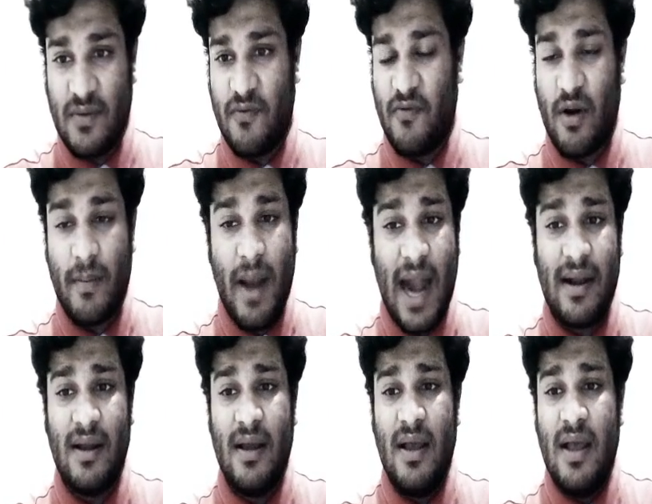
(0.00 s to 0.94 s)

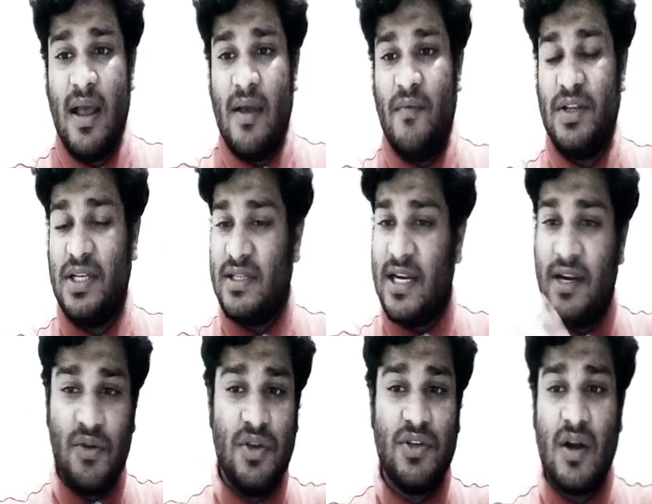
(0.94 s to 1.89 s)
format which is
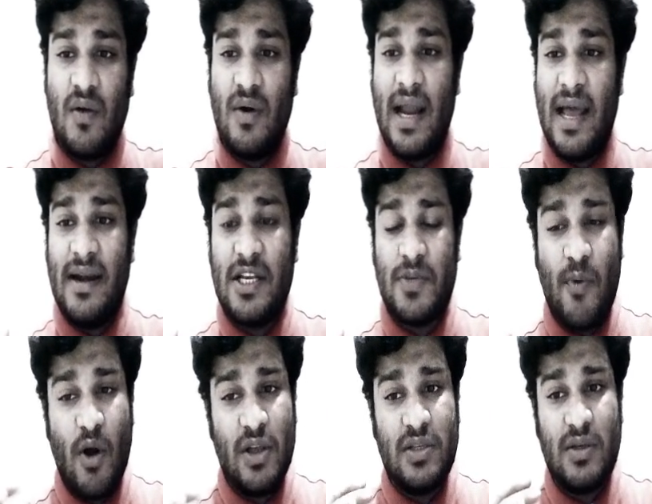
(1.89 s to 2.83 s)
sent to the server, and
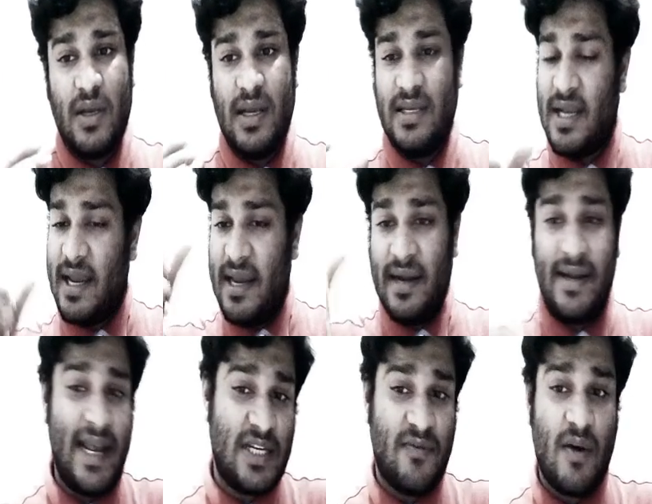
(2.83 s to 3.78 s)
response is again a
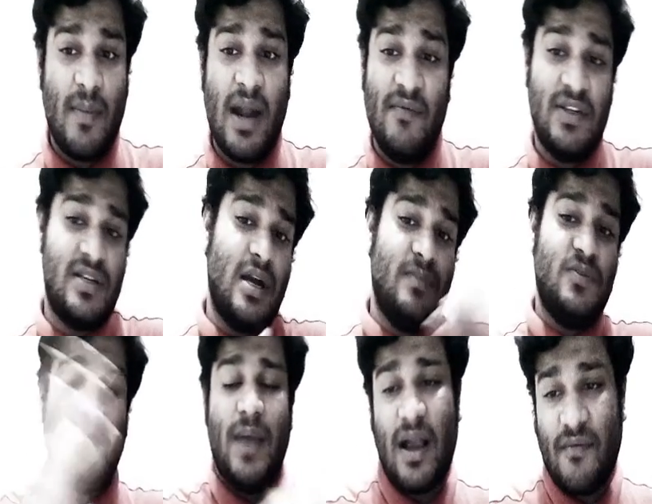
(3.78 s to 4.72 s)
text format which
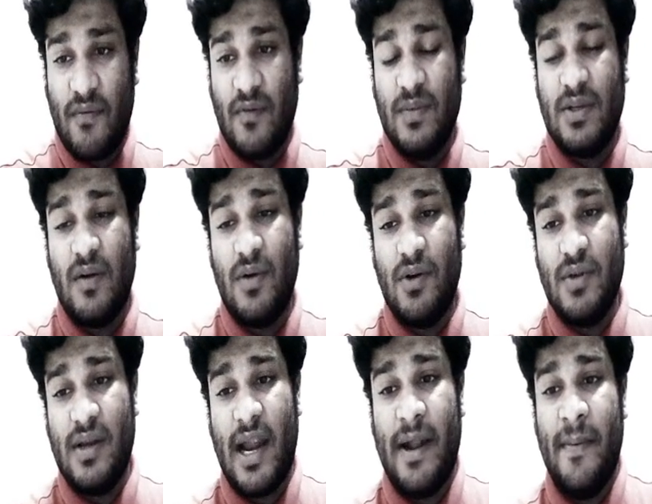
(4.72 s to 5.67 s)
comes back from the server to
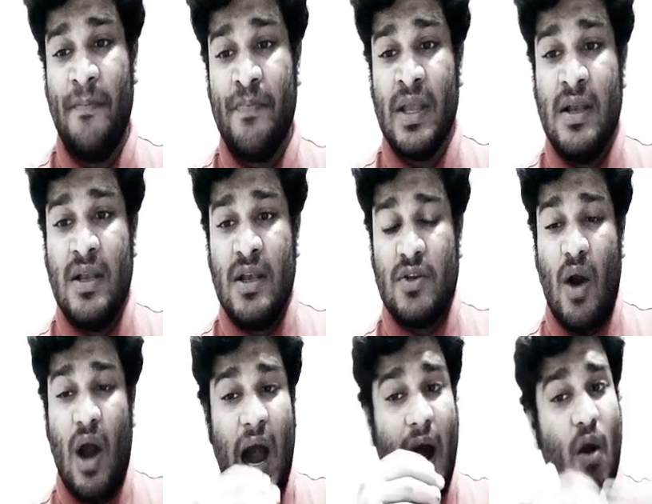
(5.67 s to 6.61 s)
the client. So
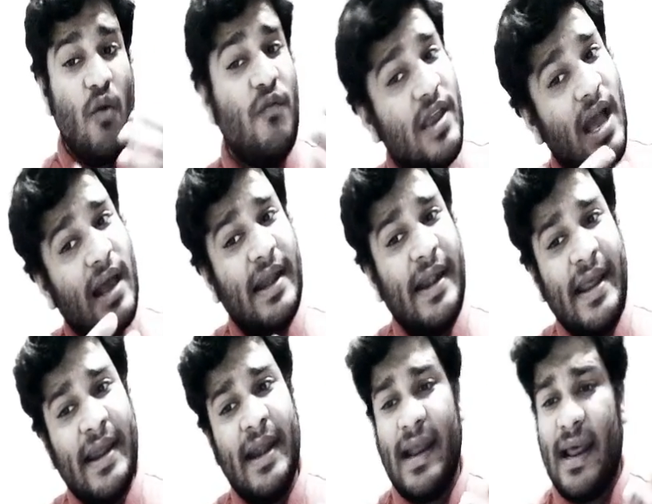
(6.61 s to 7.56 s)
how we are
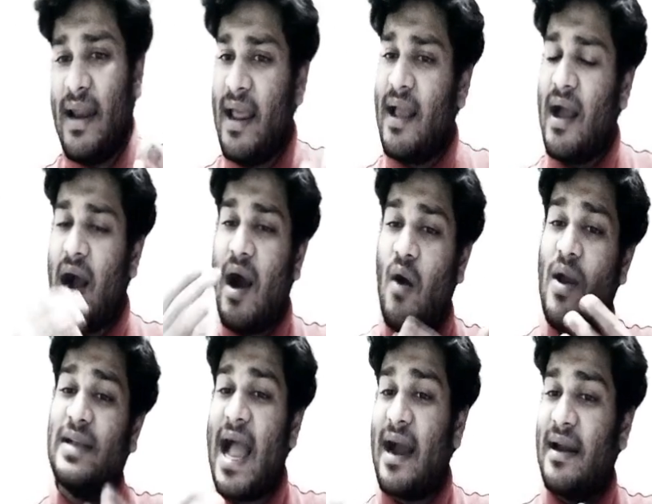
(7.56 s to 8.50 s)
reading it and like how
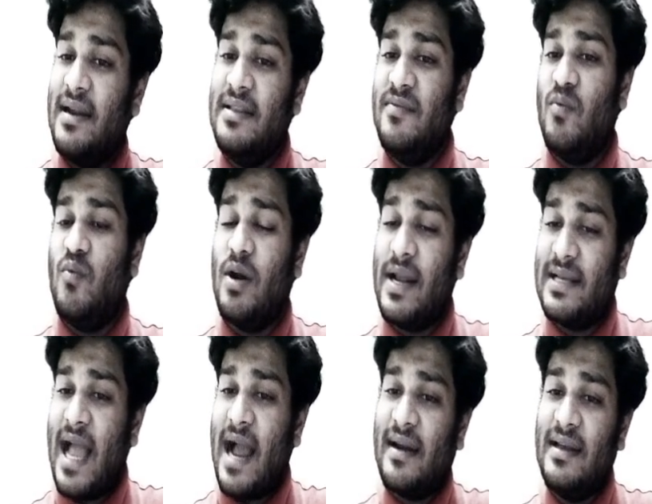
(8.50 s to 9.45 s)
exactly, what
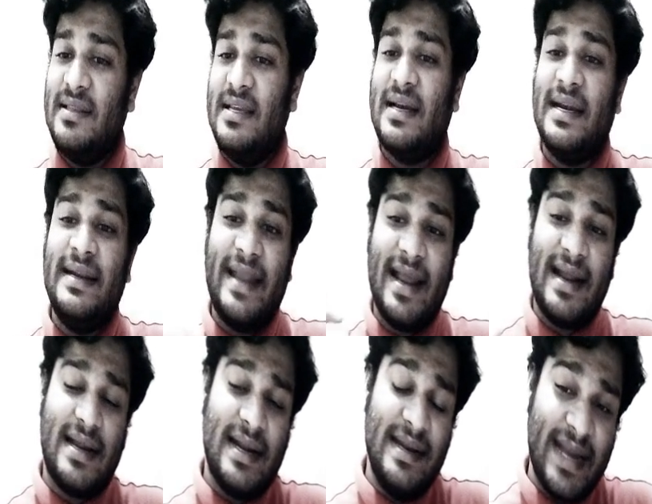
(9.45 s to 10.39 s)
exactly the
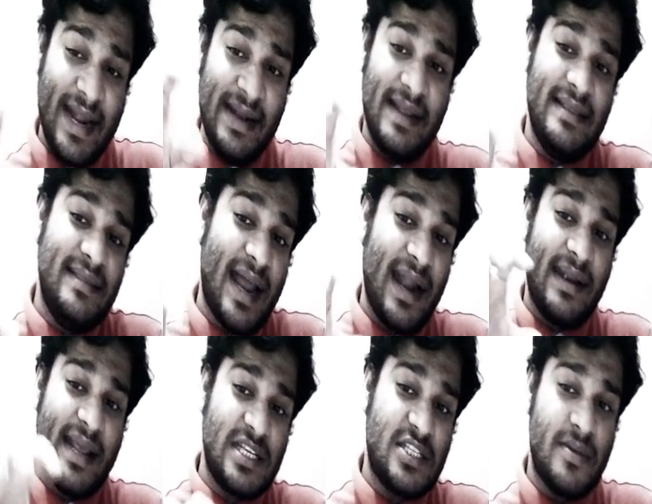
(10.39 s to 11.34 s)
content in that
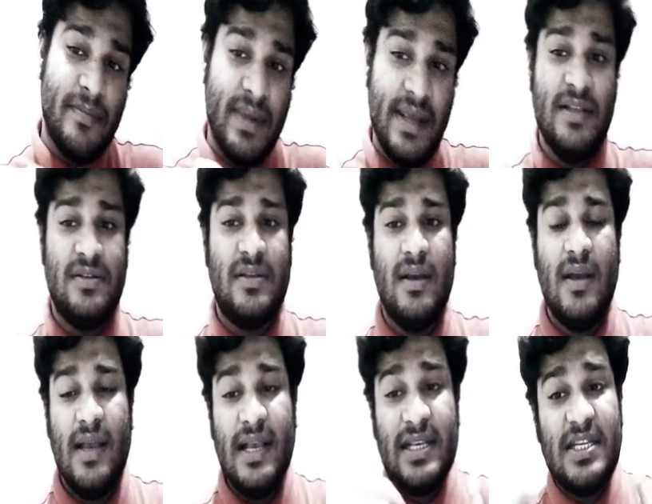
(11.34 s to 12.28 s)
text means
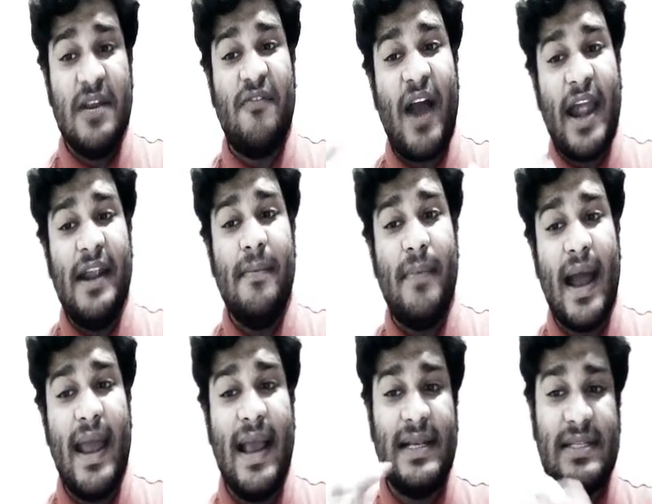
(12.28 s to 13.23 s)
is defined by
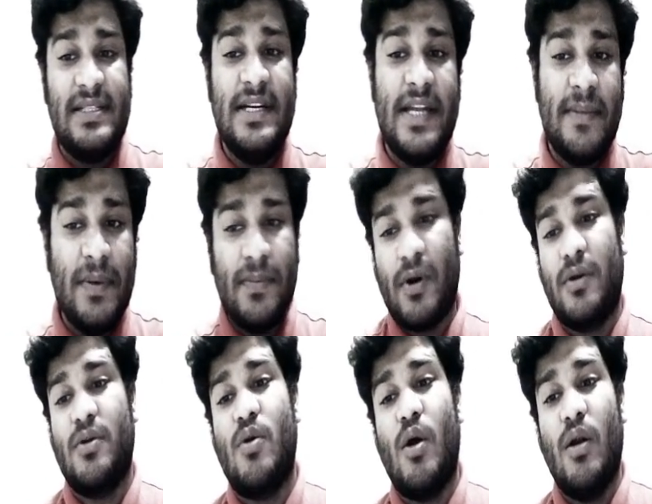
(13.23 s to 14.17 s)
HTTP
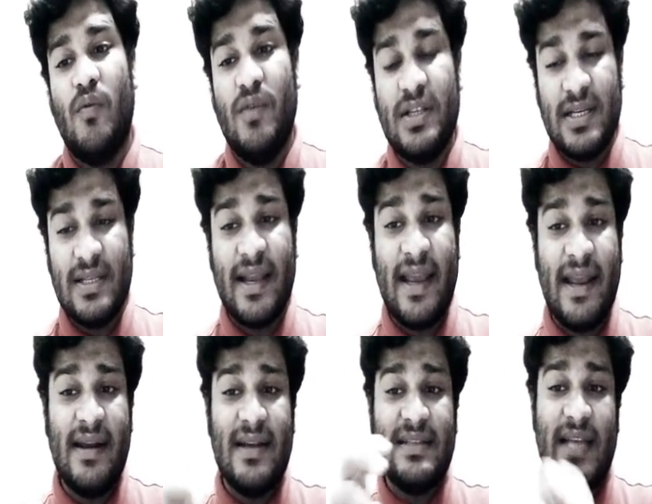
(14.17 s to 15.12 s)
protocol, which is
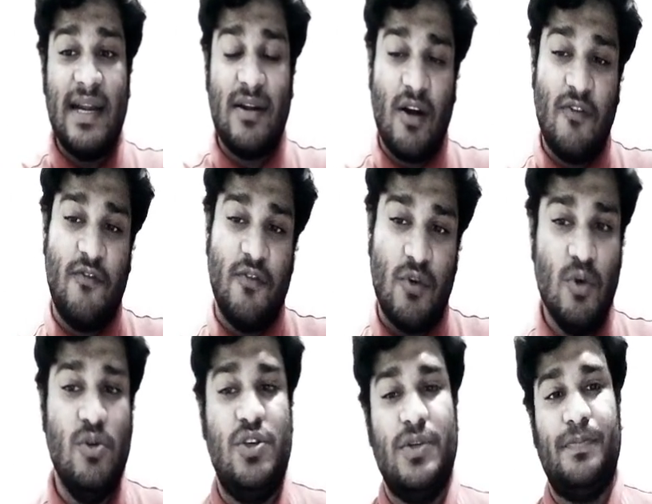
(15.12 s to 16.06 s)
again a set of
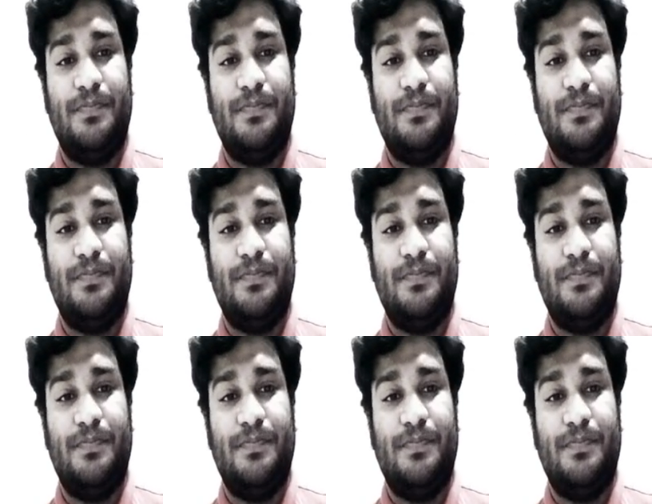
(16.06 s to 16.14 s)
rules.